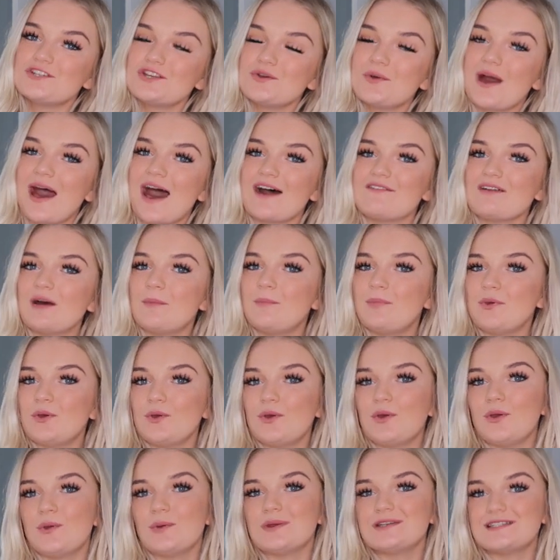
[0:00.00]
do have a
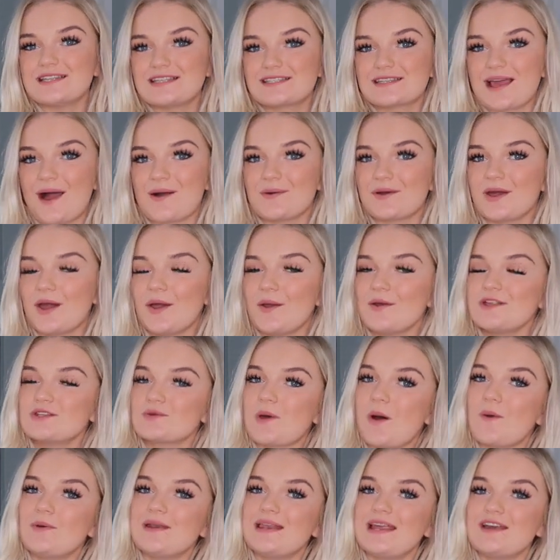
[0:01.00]
Boohoo discount code,
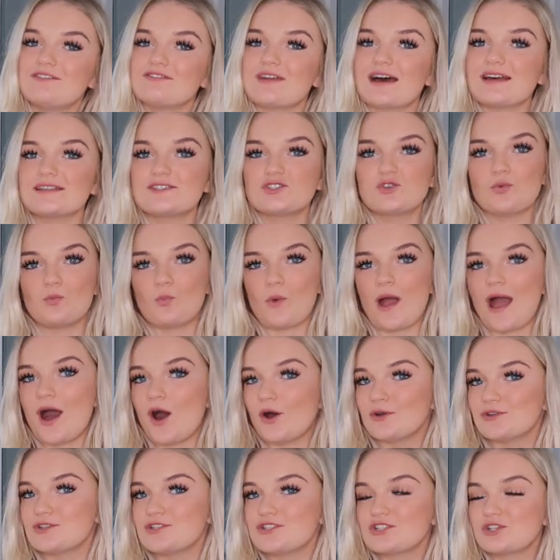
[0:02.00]
so I will leave that somewhere
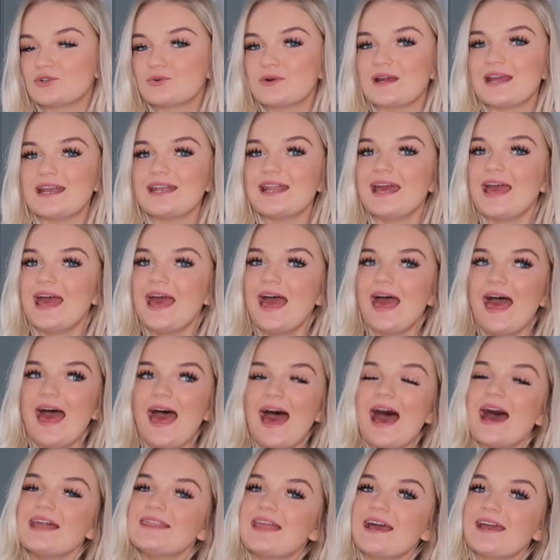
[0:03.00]
on screen,
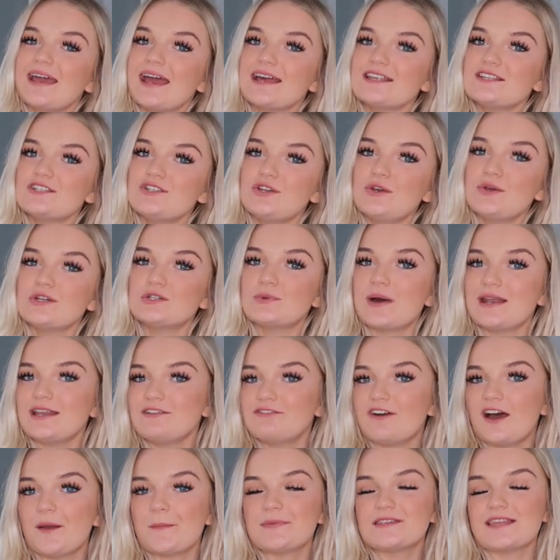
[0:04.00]
and that gets you
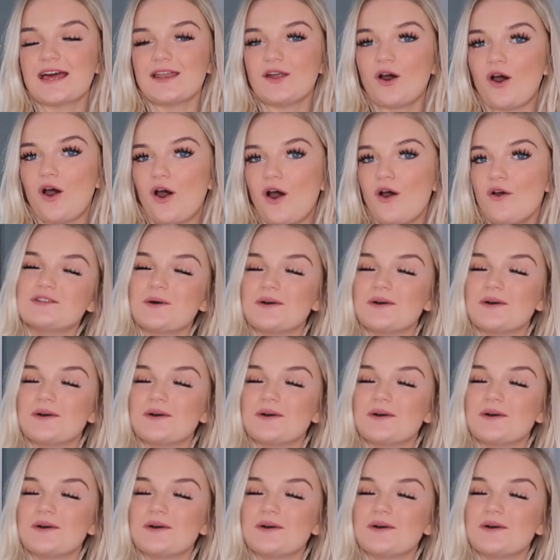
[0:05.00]
25% off.